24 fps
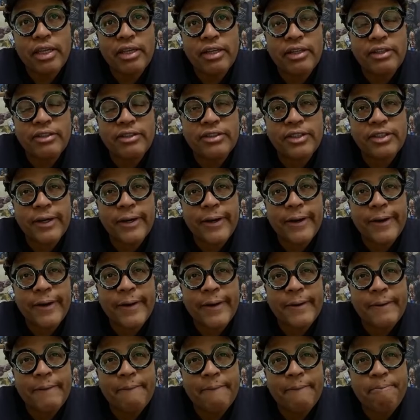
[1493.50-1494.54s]
is,
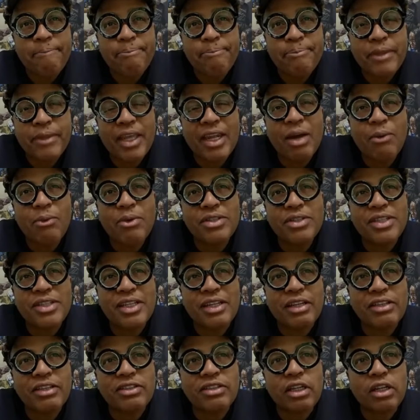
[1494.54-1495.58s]
uh, and I won't say
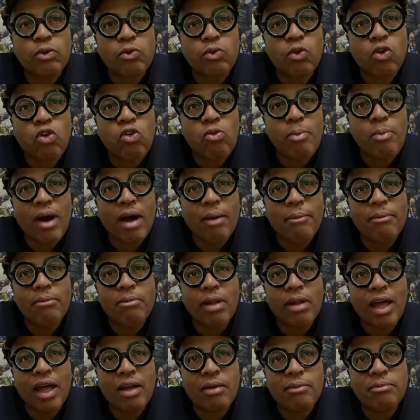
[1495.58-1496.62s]
necessarily
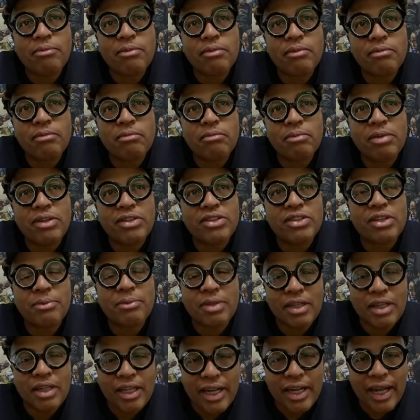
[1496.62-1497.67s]
roadblock, but
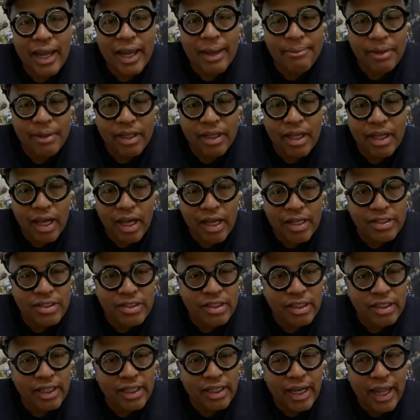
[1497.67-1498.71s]
something that I have to
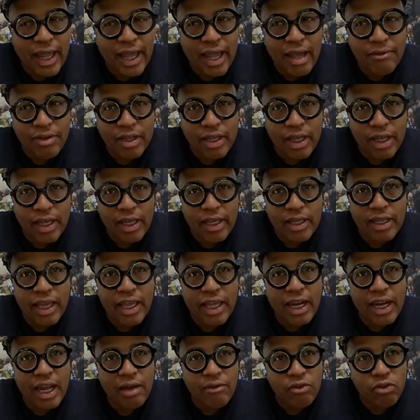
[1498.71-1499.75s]
constantly navigate,
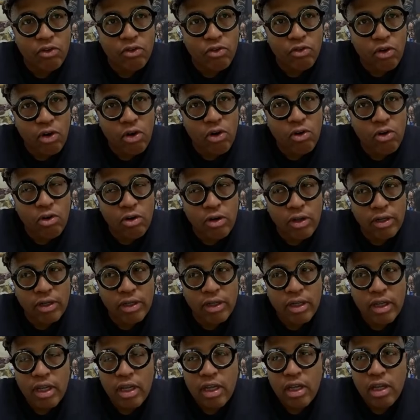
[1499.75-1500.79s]
and I've grown
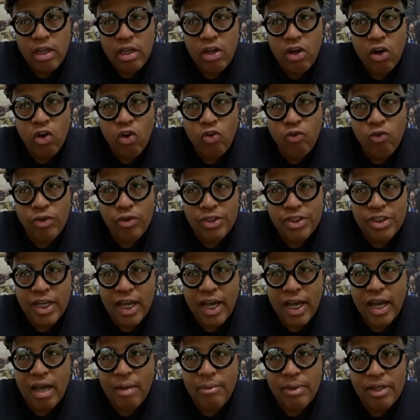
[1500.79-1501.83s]
over
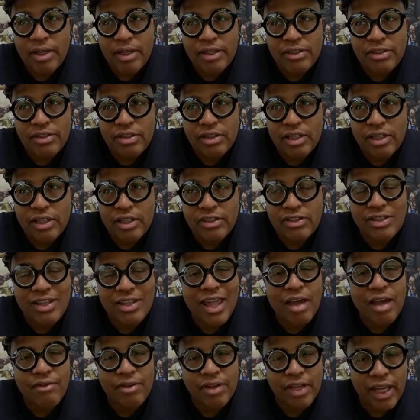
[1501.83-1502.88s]
time is is
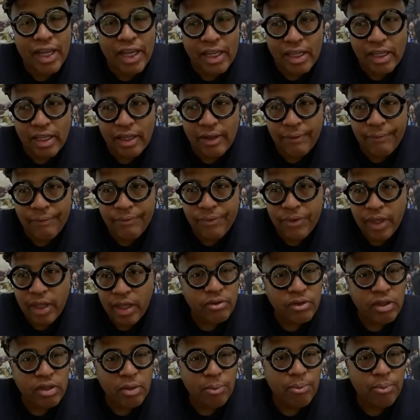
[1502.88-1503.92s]
navigating the